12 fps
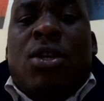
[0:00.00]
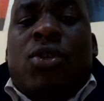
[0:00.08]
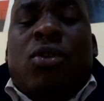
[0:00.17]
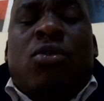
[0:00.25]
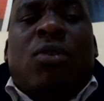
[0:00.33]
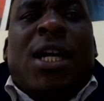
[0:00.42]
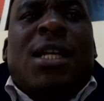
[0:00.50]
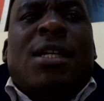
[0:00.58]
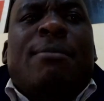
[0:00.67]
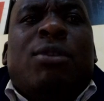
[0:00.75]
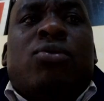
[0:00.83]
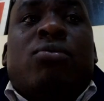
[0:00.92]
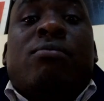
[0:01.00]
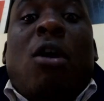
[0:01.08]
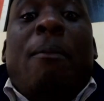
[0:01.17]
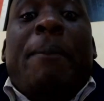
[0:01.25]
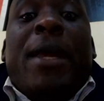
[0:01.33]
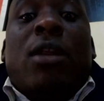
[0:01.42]
So you can able to
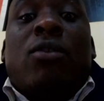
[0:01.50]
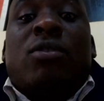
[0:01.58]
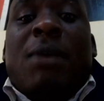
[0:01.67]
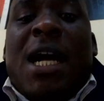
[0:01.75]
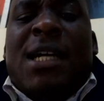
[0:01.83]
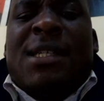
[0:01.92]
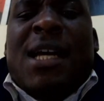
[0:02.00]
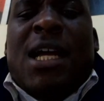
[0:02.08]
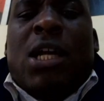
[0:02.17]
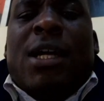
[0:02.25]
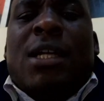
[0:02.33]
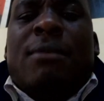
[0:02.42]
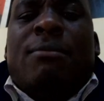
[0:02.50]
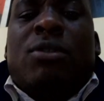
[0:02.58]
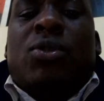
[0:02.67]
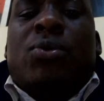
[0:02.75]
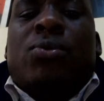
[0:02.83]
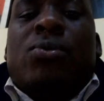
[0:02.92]
open those banks, and they can
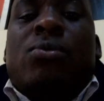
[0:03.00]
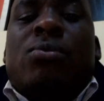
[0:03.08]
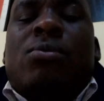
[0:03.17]
able to